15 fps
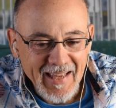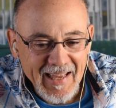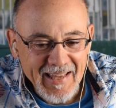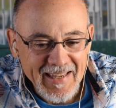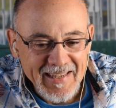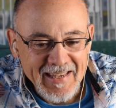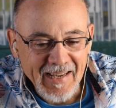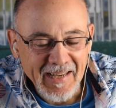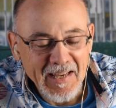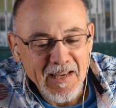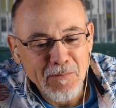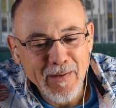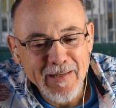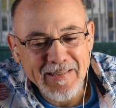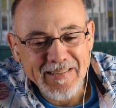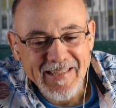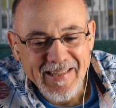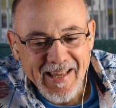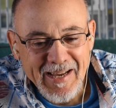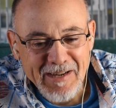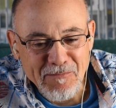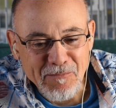Yeah, amen to
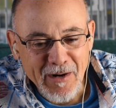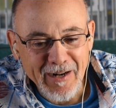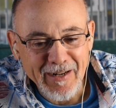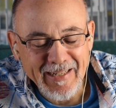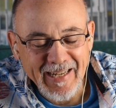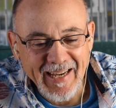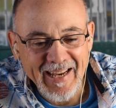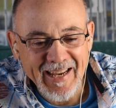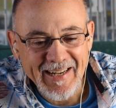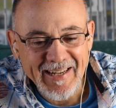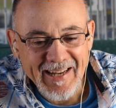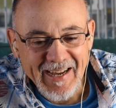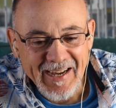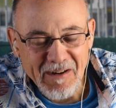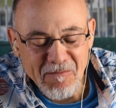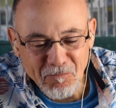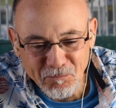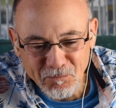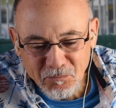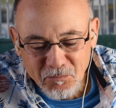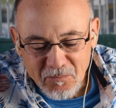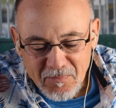that, Mark. And
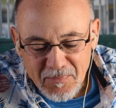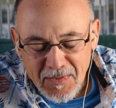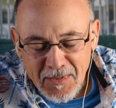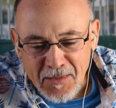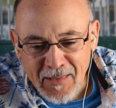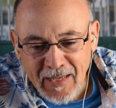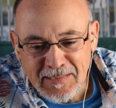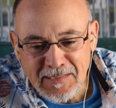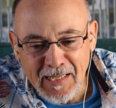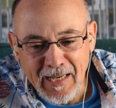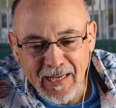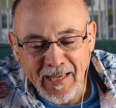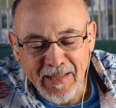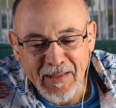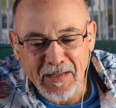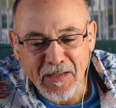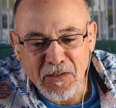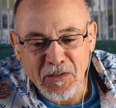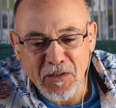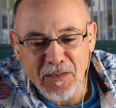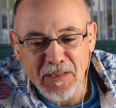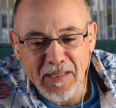that's, I think, a
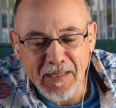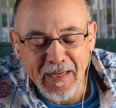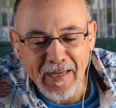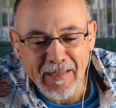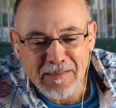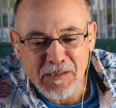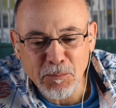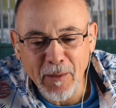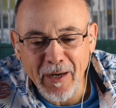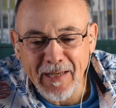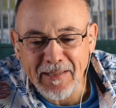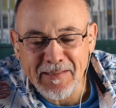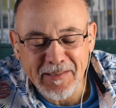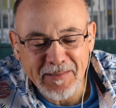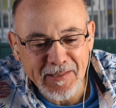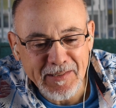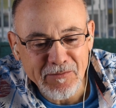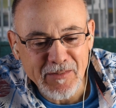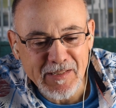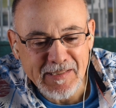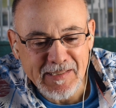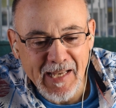good spot to leave
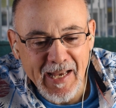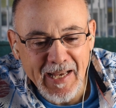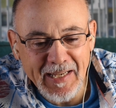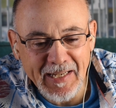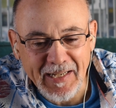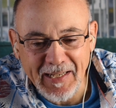this at.